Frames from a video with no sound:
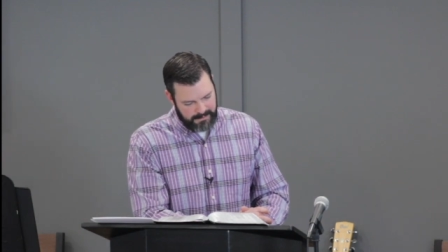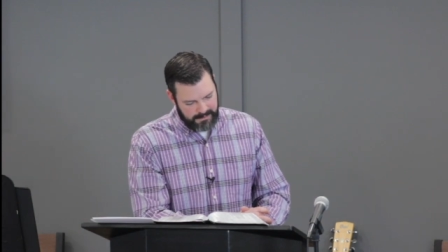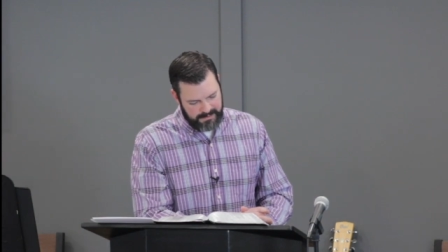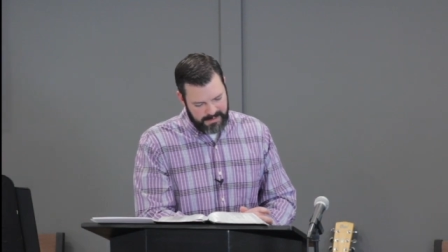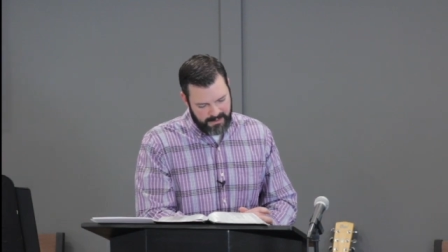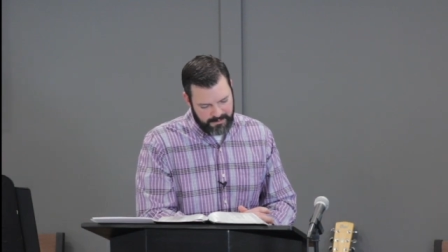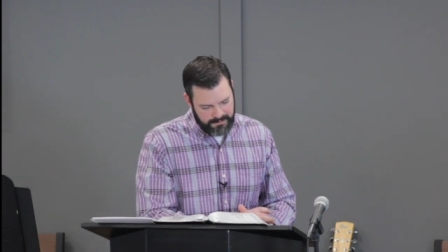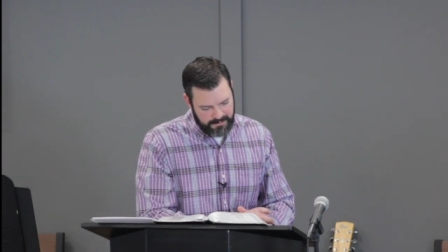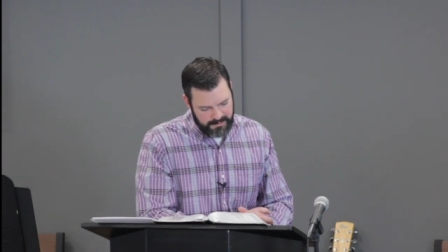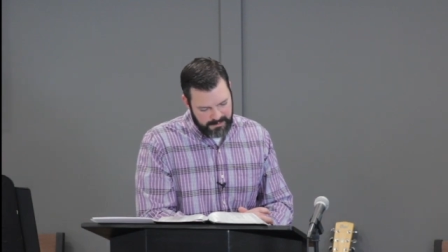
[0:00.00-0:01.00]
And now
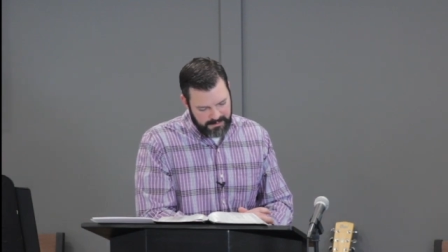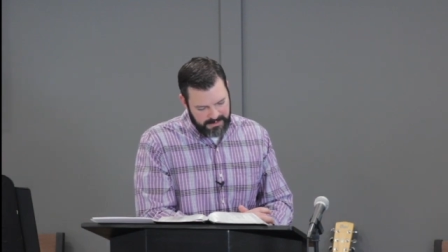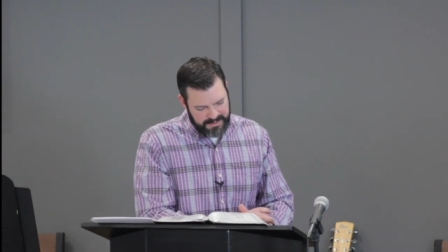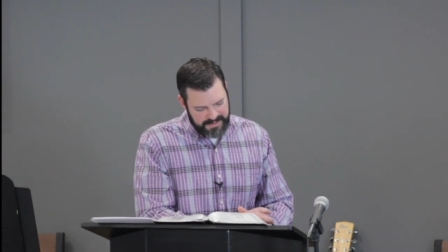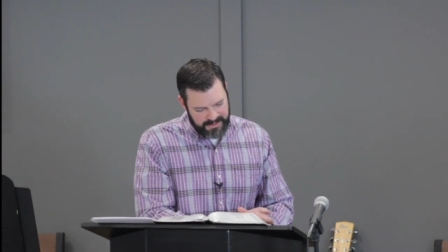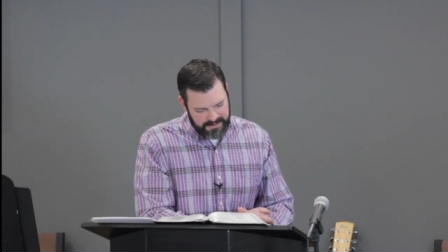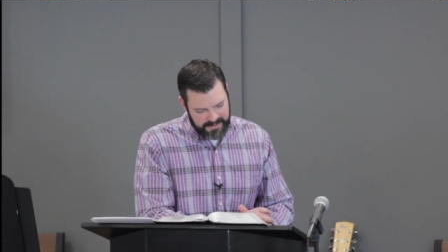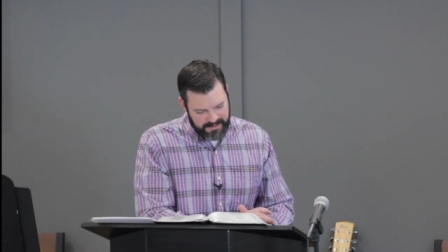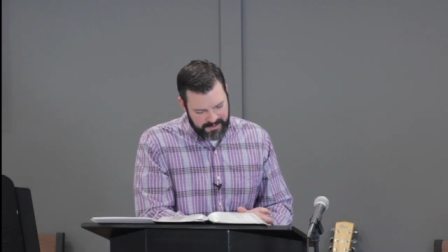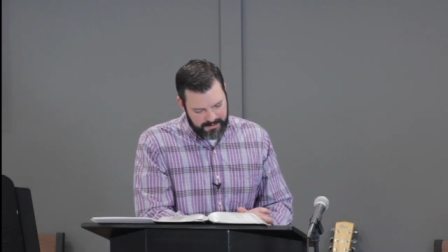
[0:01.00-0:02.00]
he said
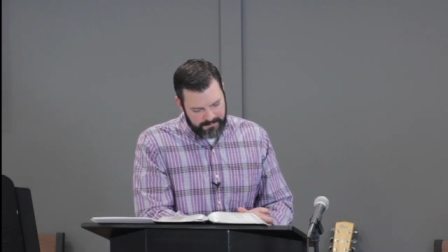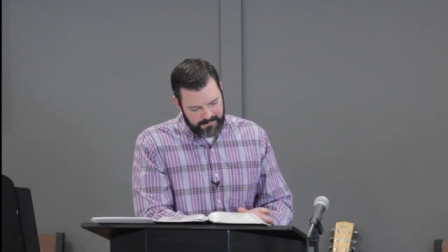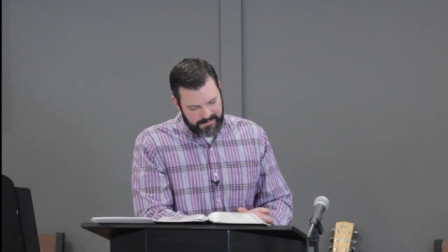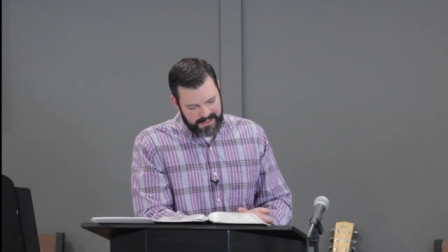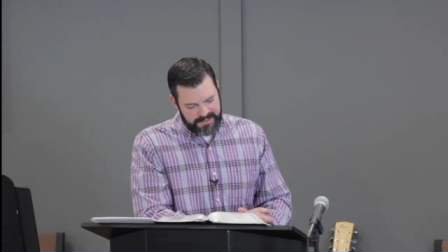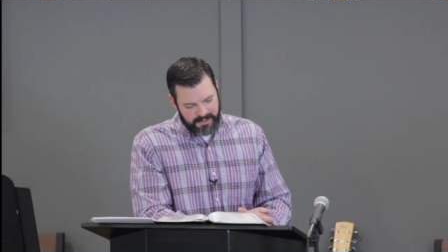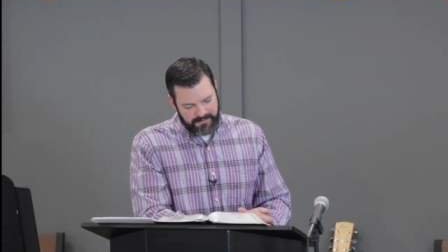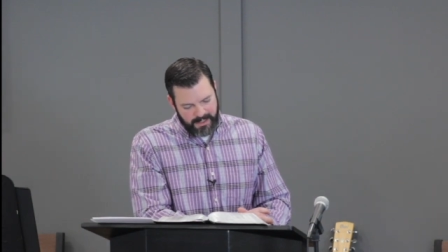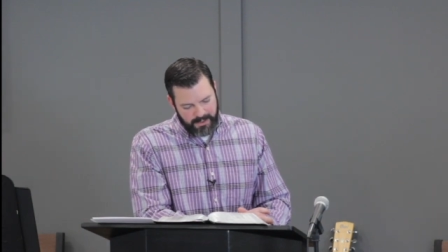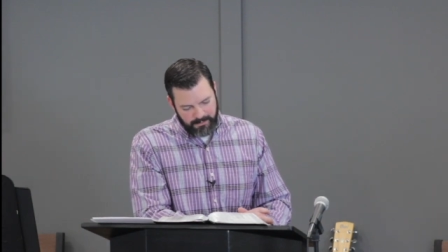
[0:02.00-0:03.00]
to them, These are
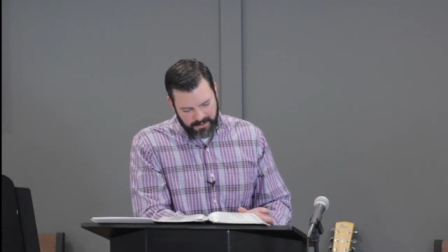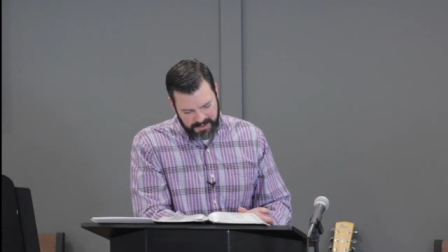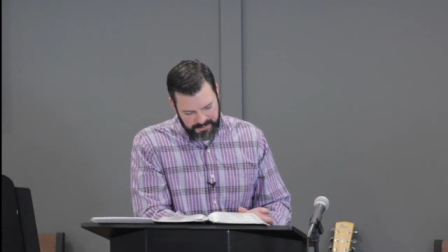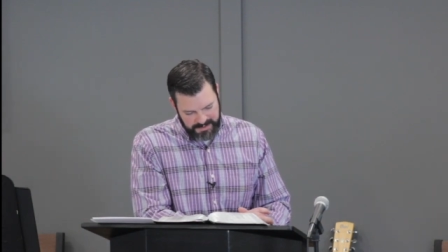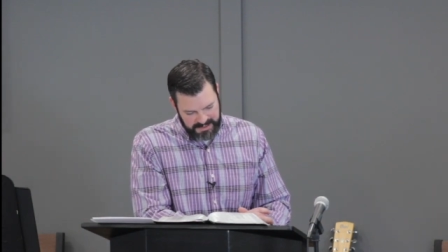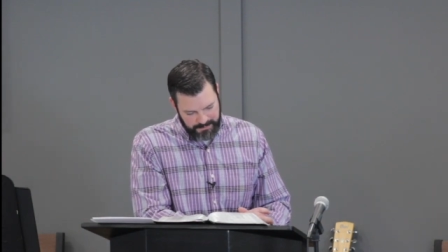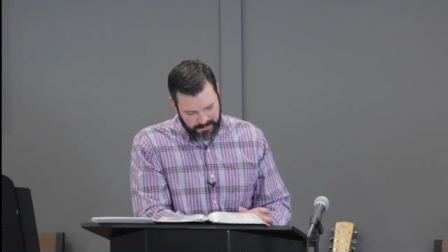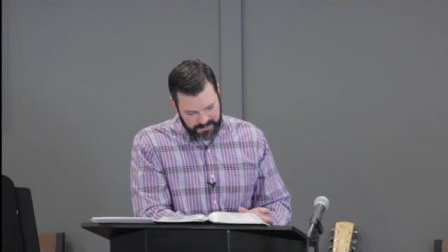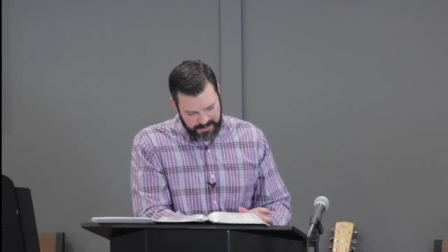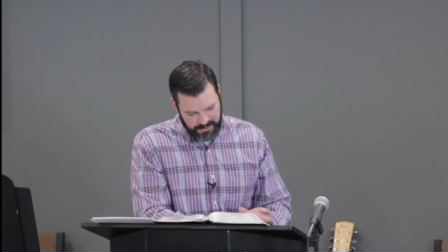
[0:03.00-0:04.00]
my words which I
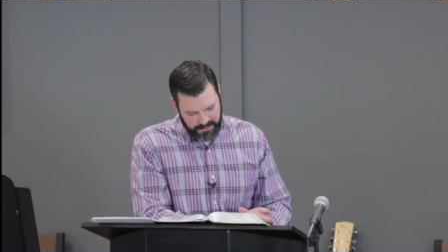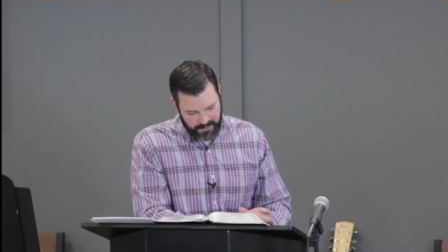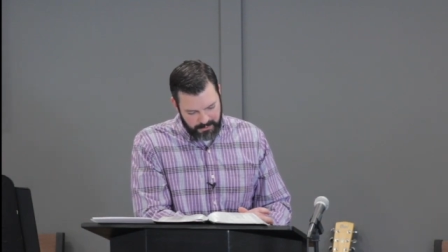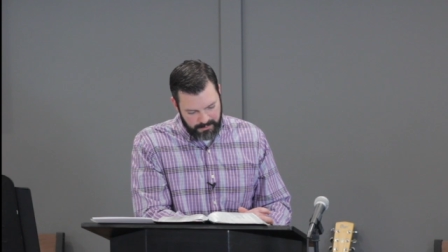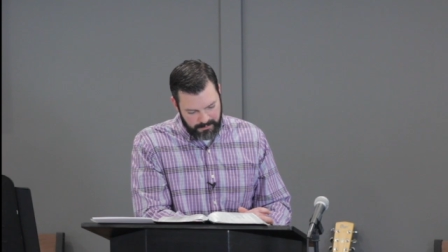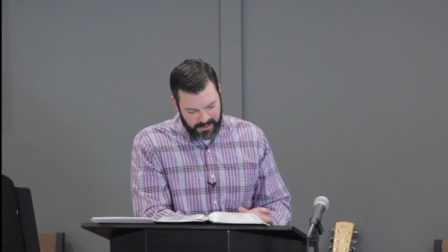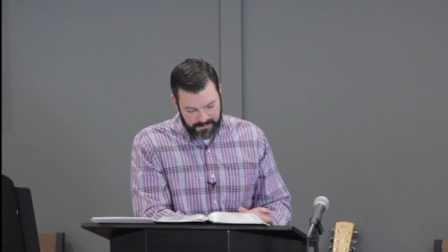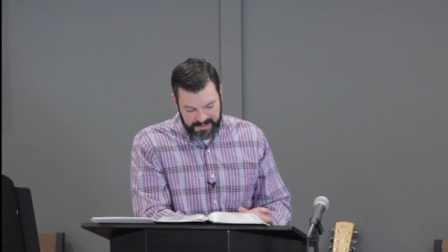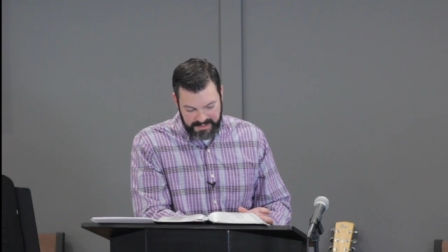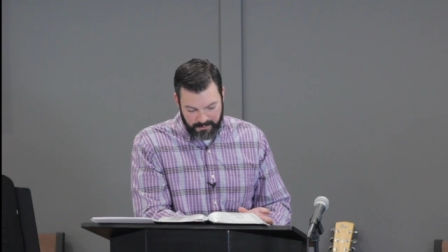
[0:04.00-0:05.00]
spoke to you while I
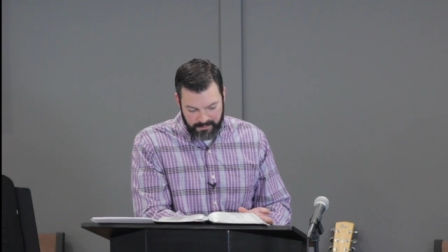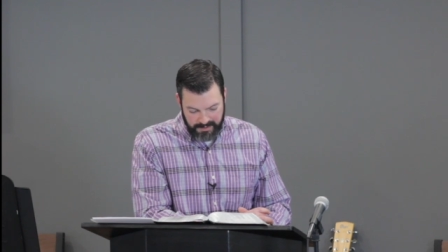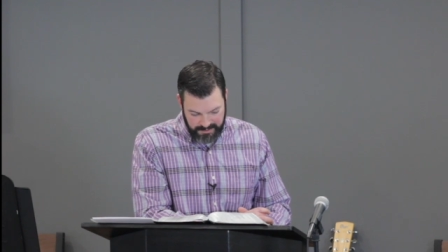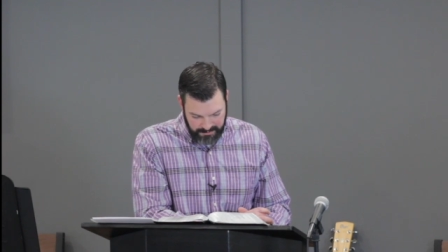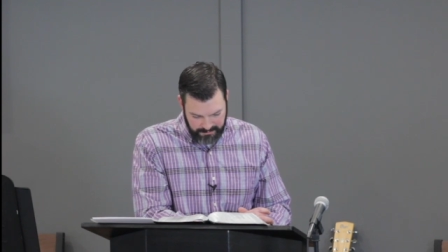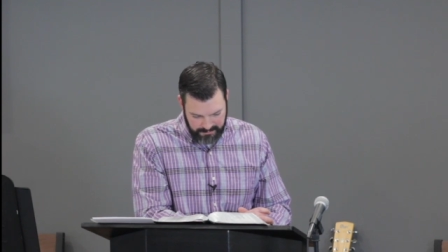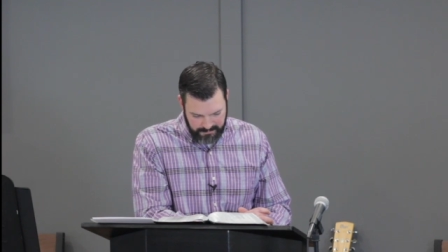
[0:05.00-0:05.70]
was still with you.